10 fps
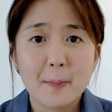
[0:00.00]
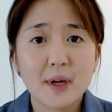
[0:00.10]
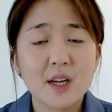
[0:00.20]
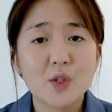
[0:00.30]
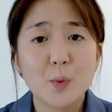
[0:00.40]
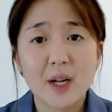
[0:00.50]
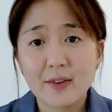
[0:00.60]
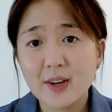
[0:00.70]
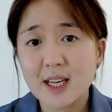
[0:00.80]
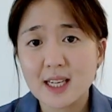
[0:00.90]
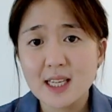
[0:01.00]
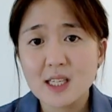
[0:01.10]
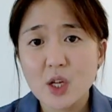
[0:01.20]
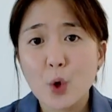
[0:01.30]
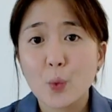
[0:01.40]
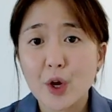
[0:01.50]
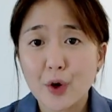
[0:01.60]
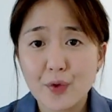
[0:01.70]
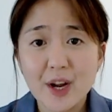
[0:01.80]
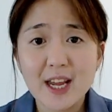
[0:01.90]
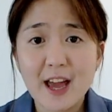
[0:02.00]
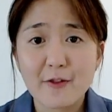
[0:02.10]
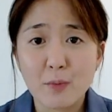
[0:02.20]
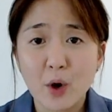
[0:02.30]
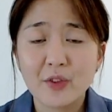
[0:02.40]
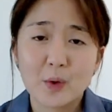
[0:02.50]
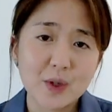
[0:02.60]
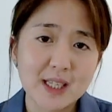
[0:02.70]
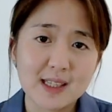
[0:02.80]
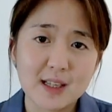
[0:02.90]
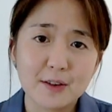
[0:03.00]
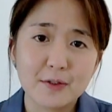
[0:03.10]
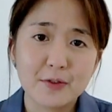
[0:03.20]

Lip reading: because whatever it is, we already have more than we deserve.